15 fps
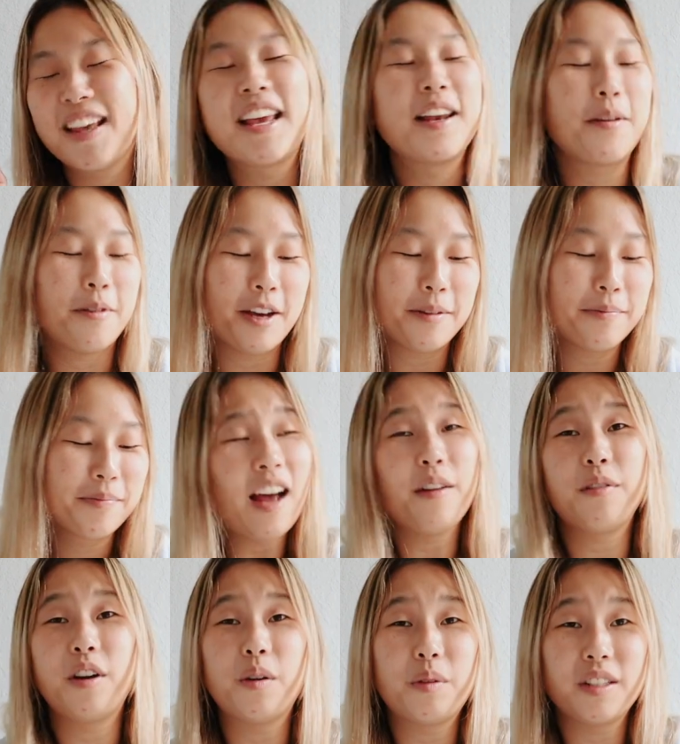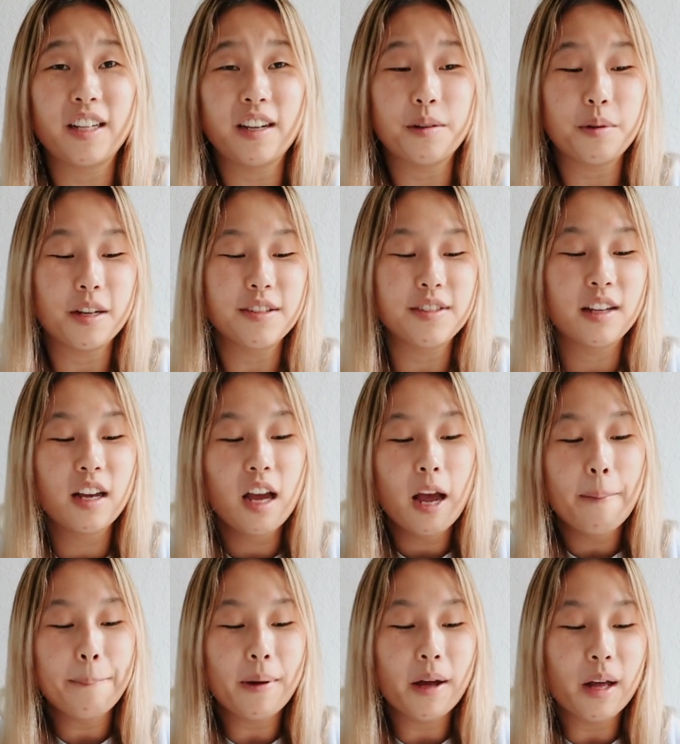anyway, I don't know what day it was.
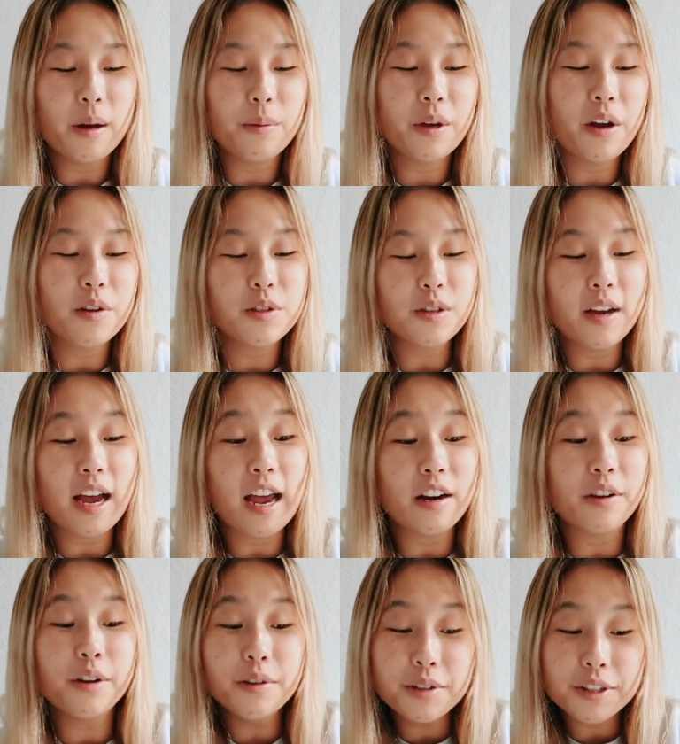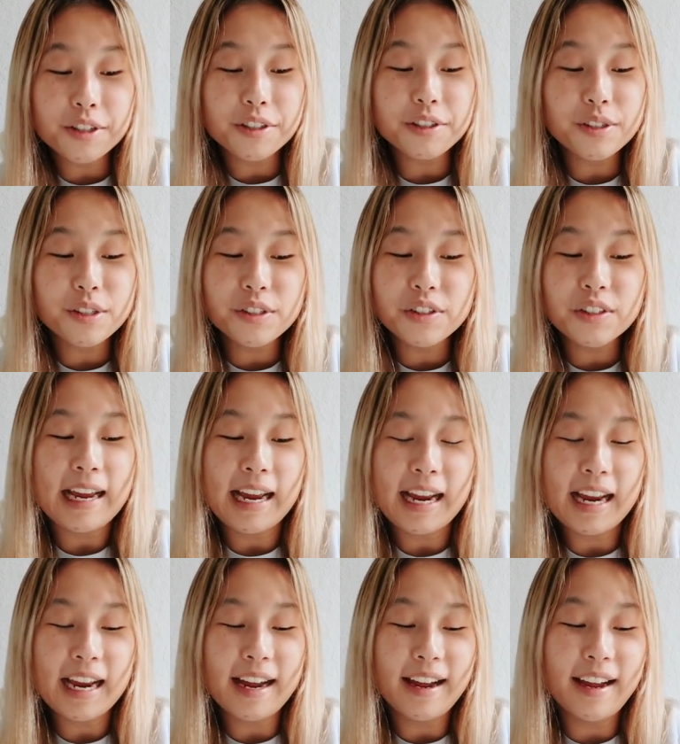But we also had Hooters,
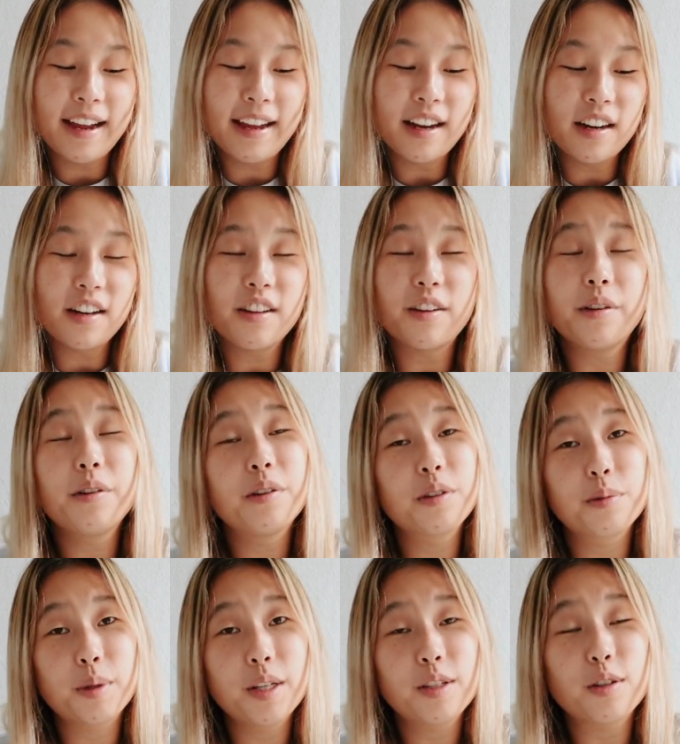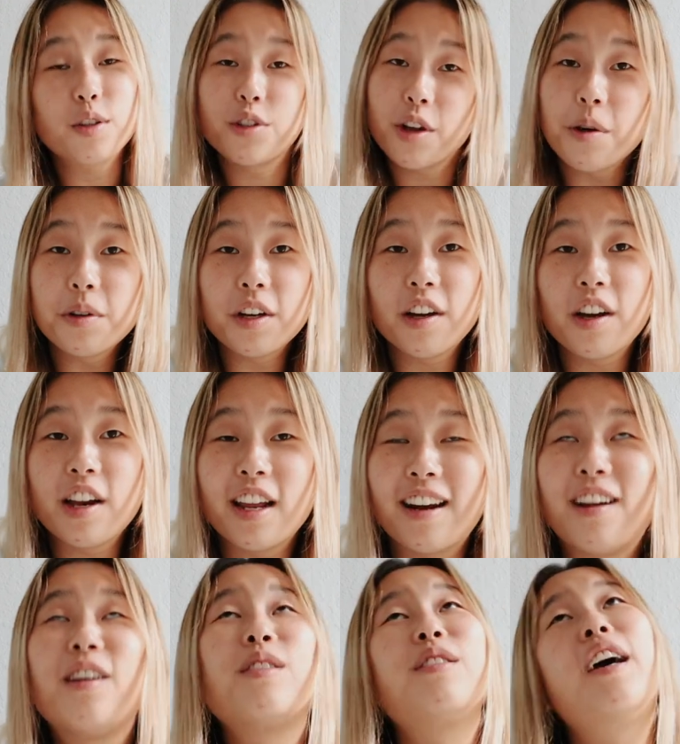and the Hooters wings are so good, and
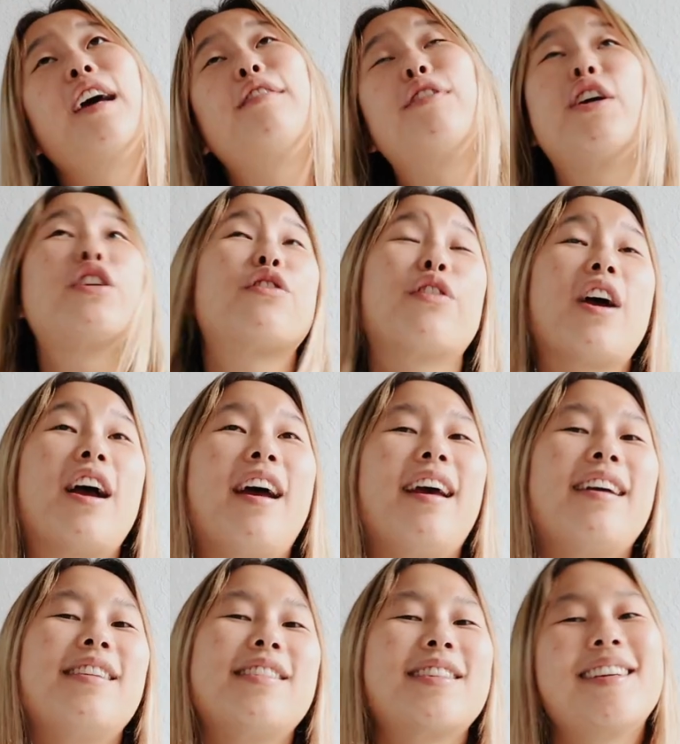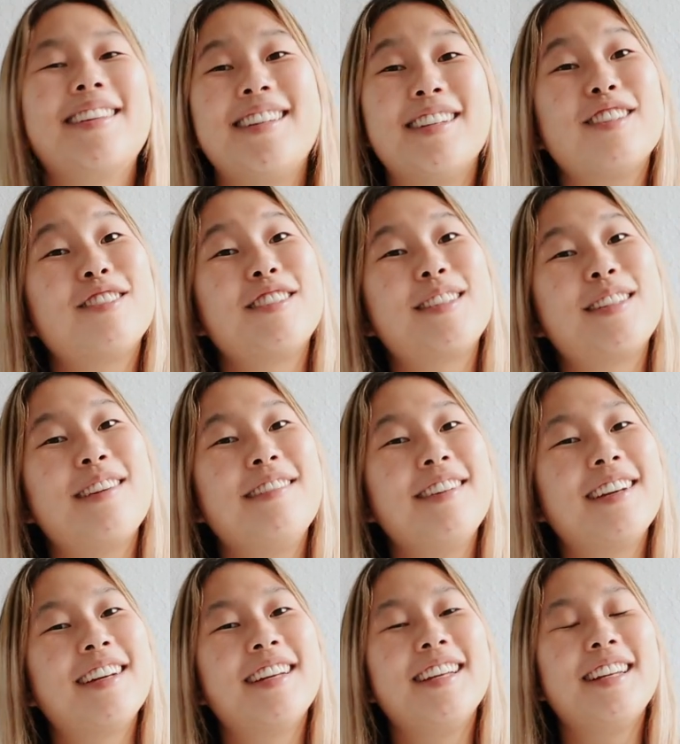I also had French fries. Those are so
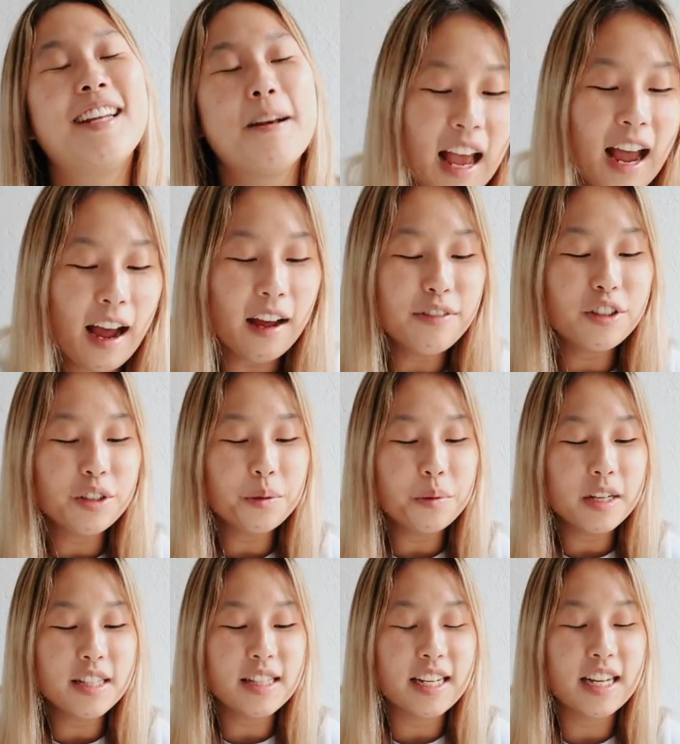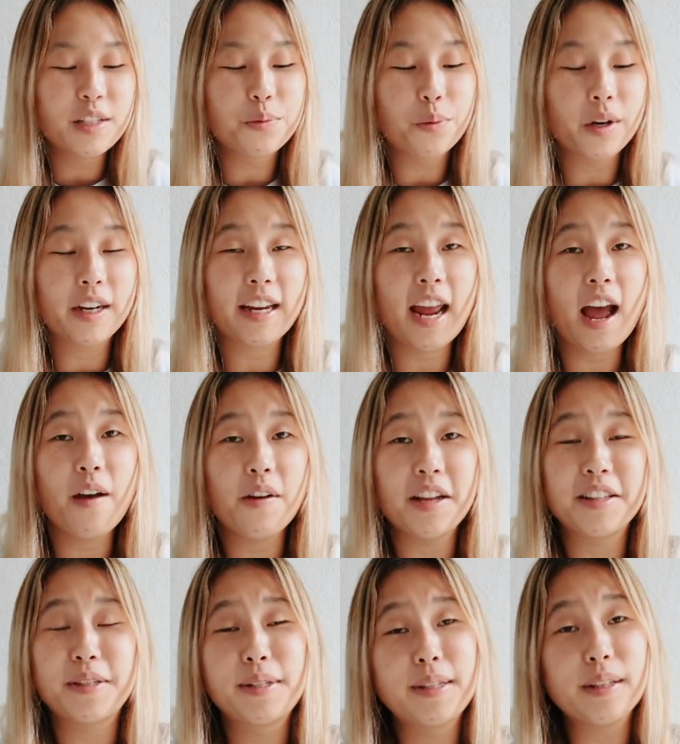good. After Wednesday's workout,
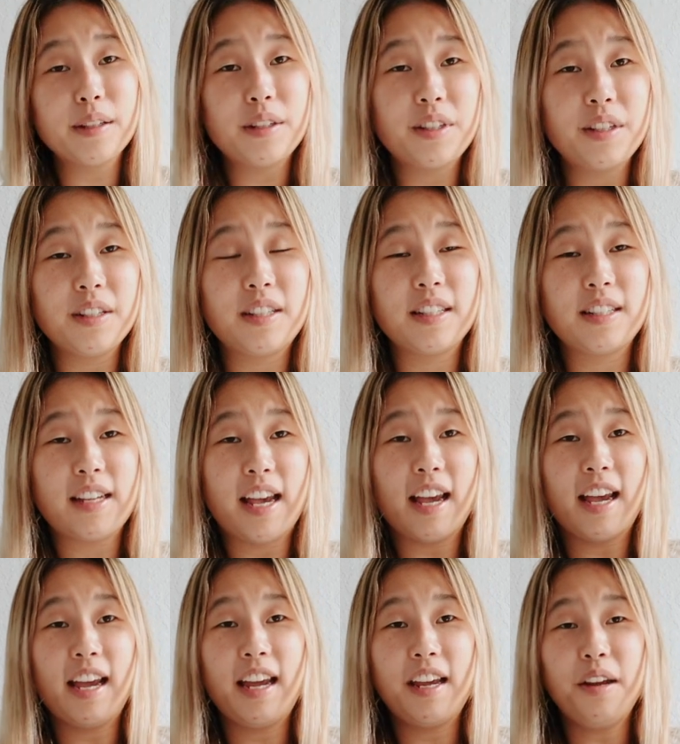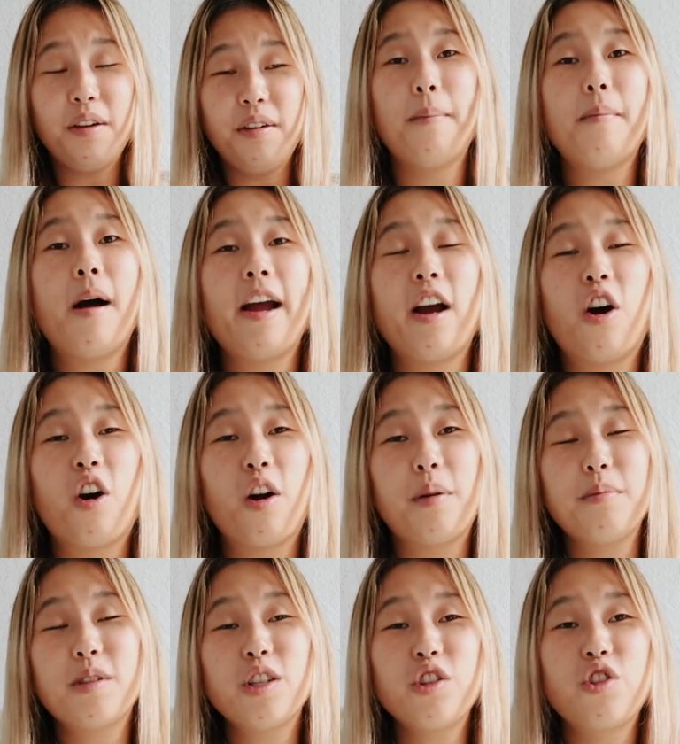and still to today, my
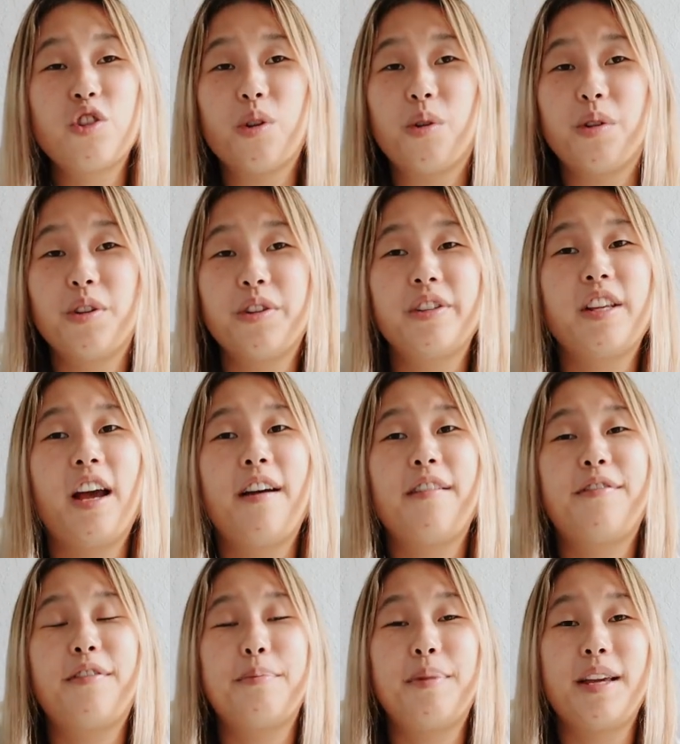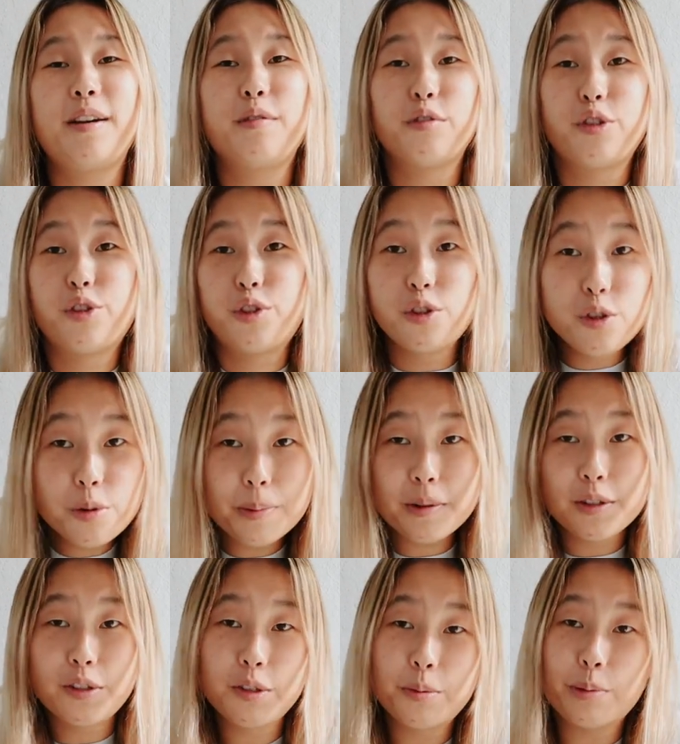arms and shoulders have been
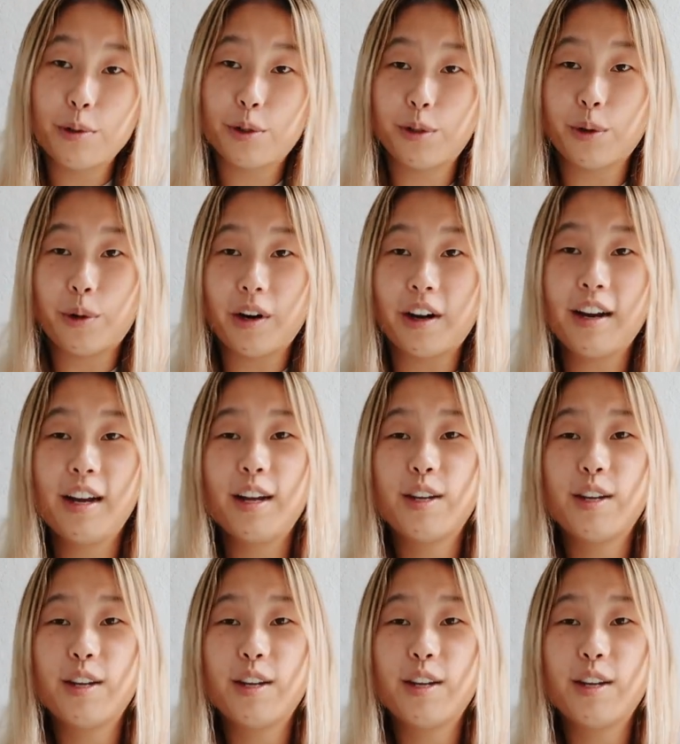super sore.